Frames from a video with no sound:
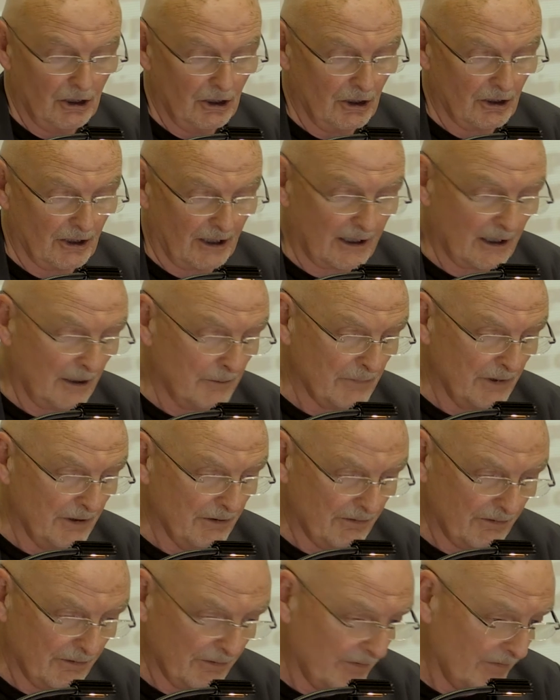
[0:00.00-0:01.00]
that can be
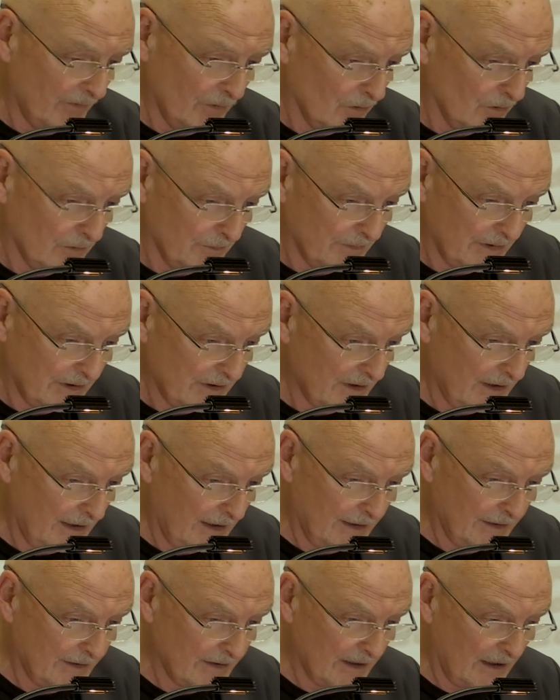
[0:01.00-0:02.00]
reformed.
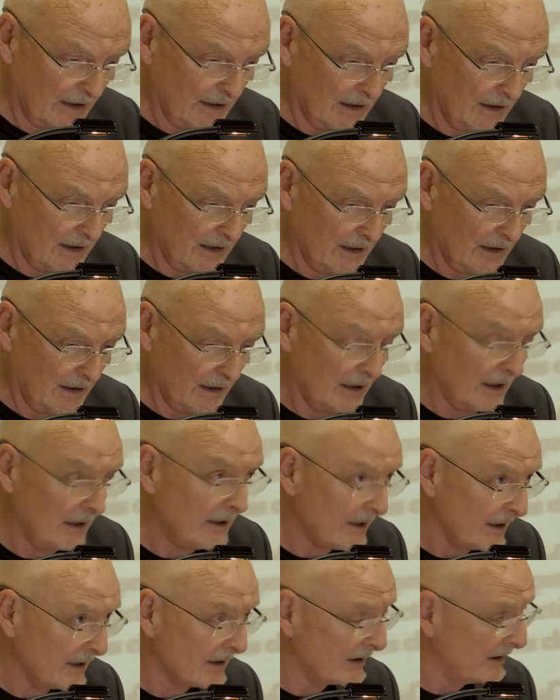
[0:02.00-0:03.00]
And I
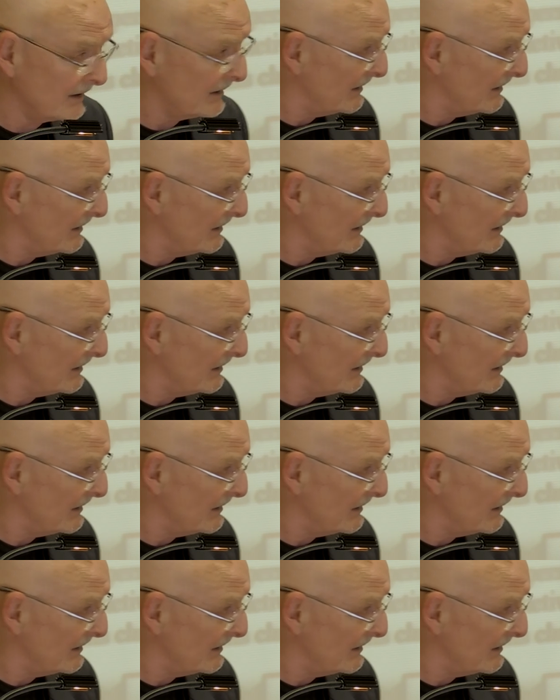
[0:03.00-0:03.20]
think that